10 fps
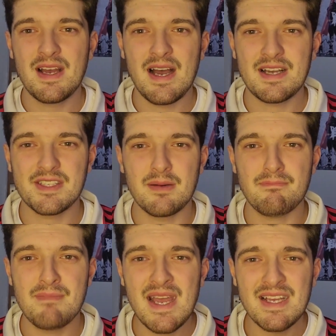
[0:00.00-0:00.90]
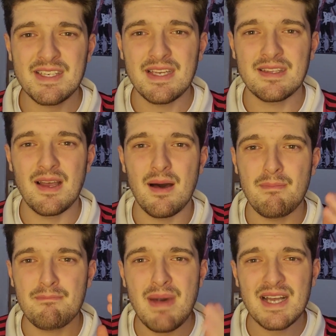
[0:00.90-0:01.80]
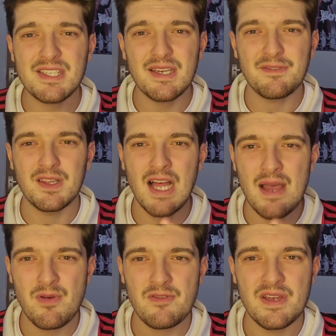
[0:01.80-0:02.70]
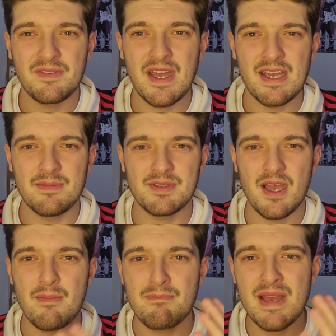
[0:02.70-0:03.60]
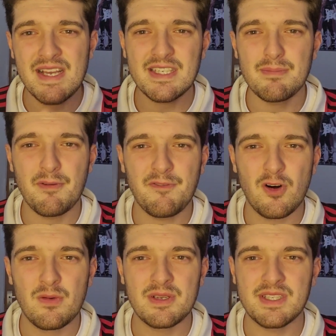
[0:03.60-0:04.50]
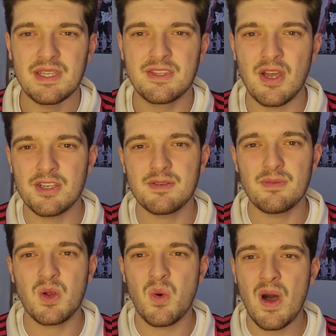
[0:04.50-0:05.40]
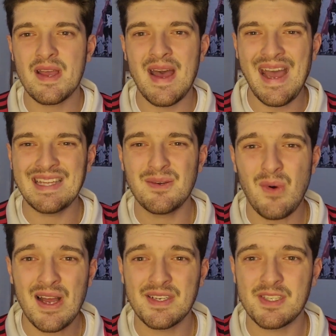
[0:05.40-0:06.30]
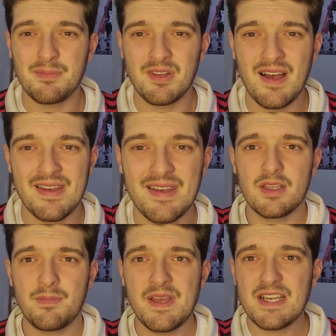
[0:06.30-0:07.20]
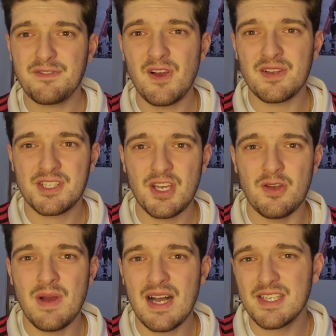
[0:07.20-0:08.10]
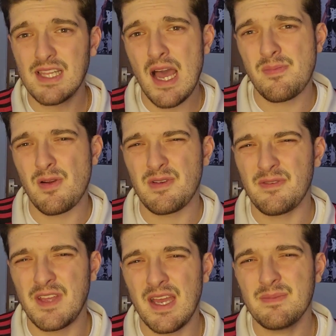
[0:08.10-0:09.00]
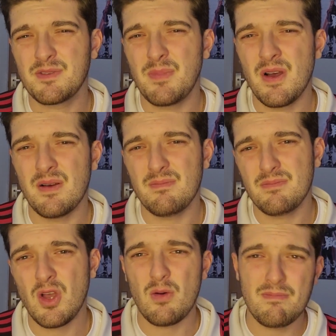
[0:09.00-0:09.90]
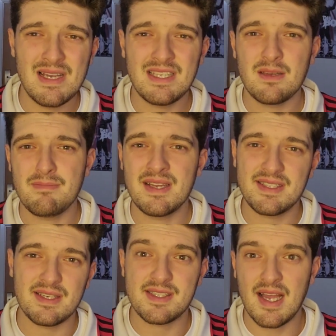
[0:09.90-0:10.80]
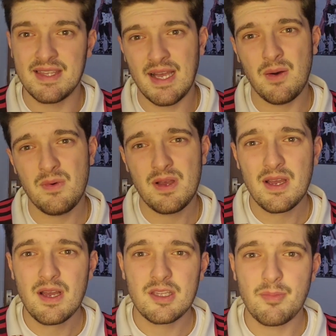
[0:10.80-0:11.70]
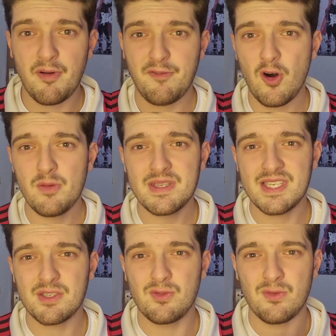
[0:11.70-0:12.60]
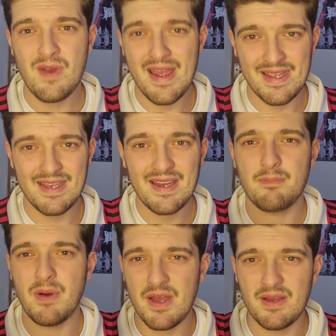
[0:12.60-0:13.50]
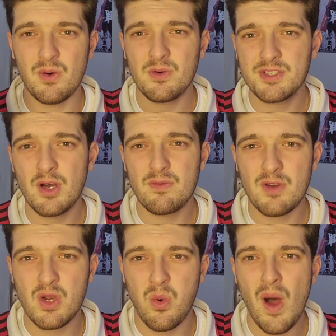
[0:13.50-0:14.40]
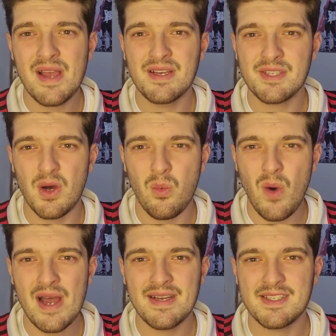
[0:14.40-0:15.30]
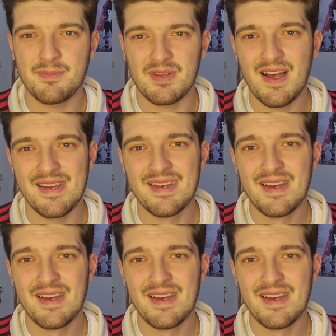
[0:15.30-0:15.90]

has an amazing, massive library of games, amazing performance, and doesn't require any wires to play. The PSVR 2 has a library of games, but not many that makes it stand out. The performance is great, but it also requires a wire to play.